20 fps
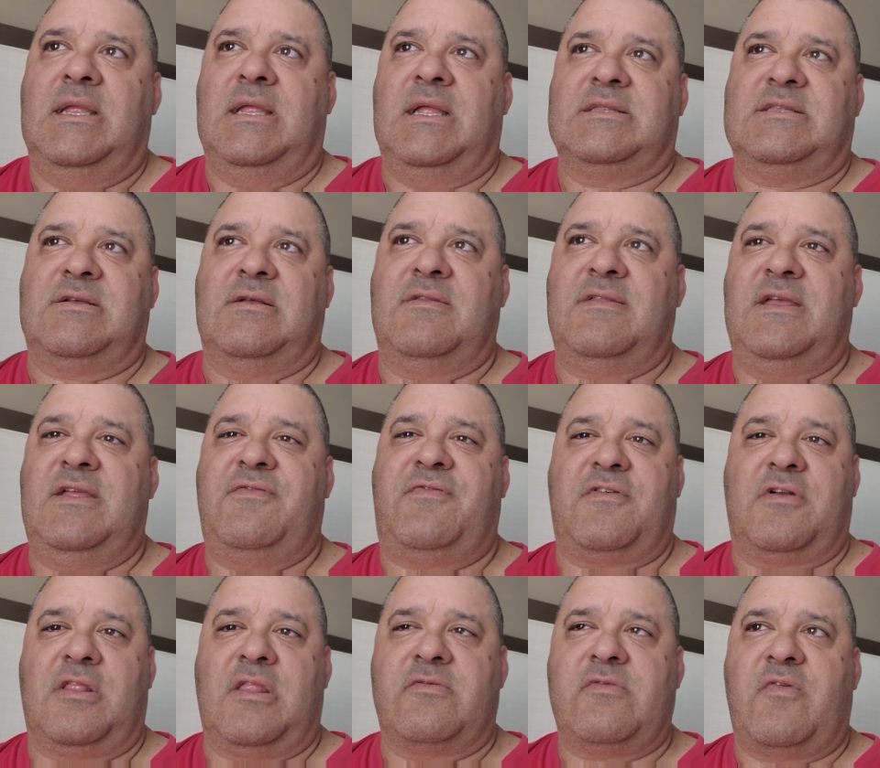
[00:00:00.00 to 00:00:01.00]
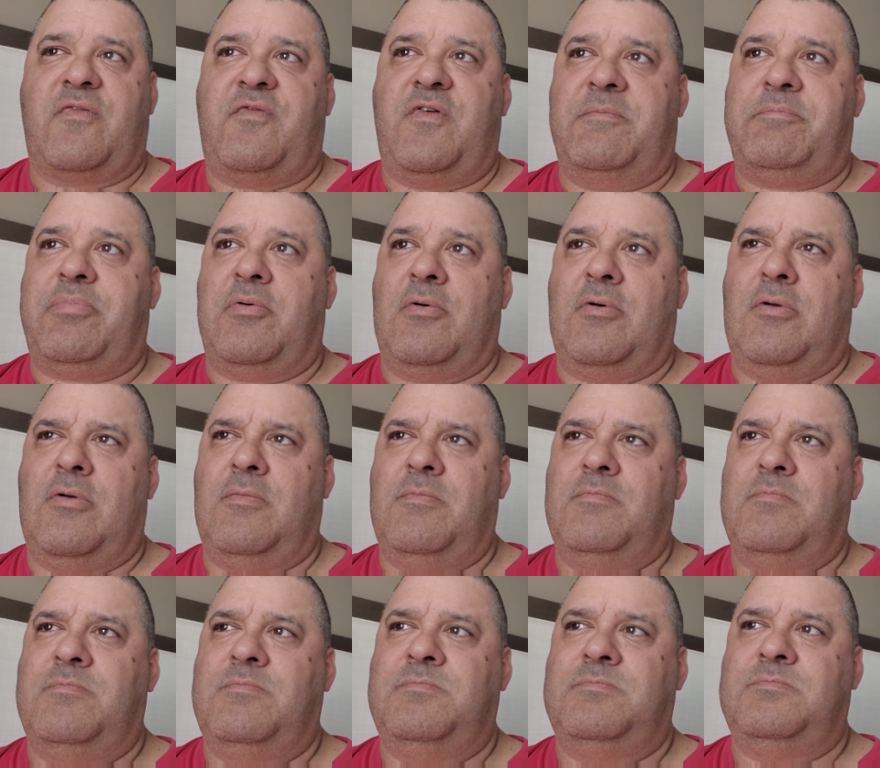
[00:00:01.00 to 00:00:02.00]
Until then, for the love of football,
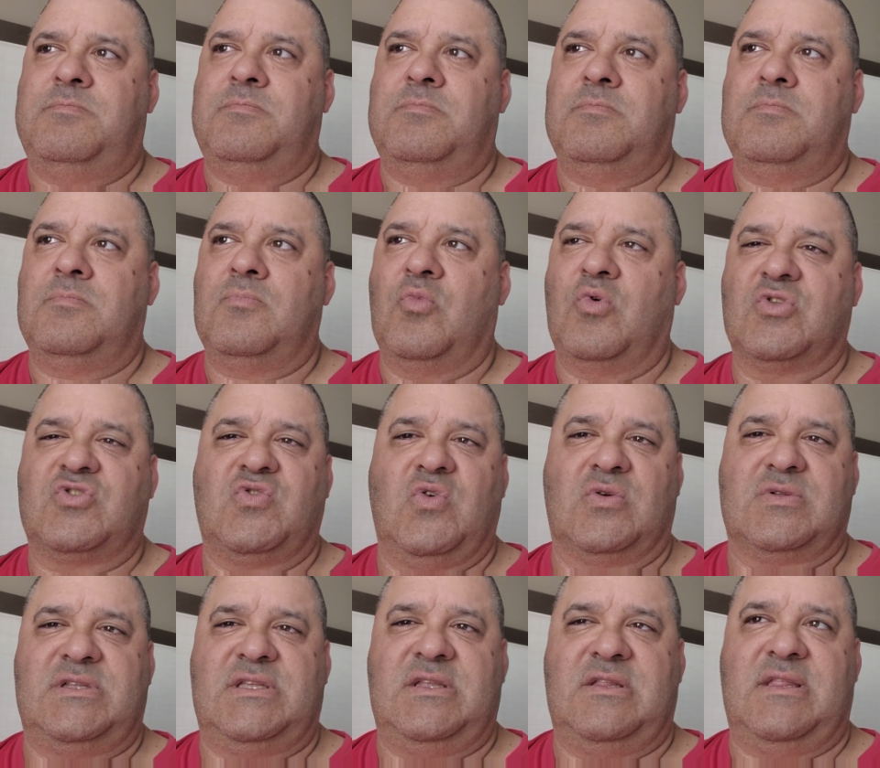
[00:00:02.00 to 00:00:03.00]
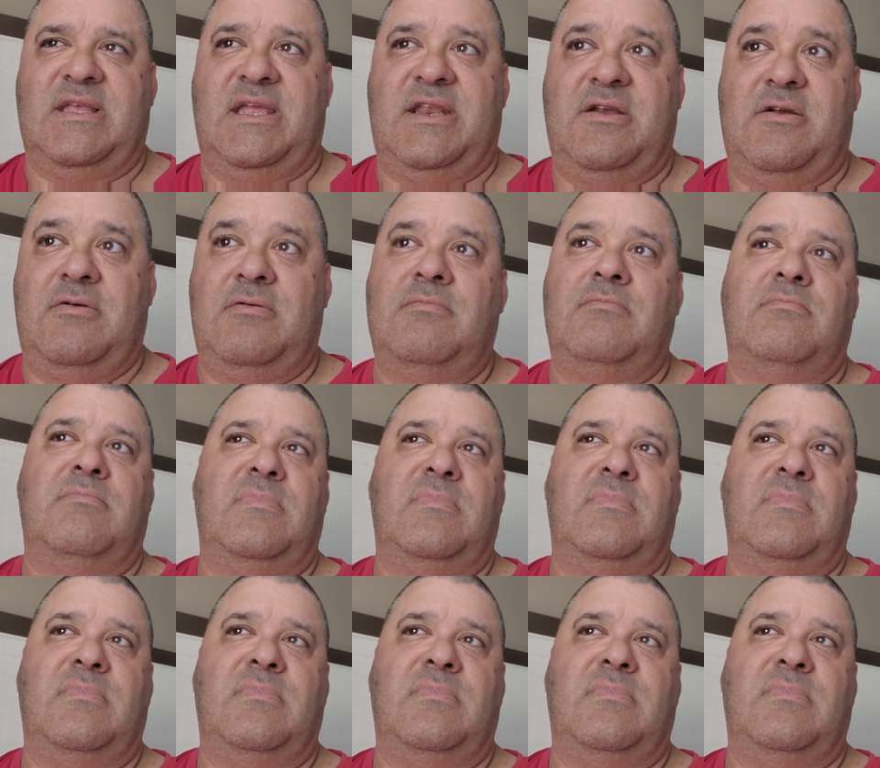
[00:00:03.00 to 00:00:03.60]
we'll talk to you later.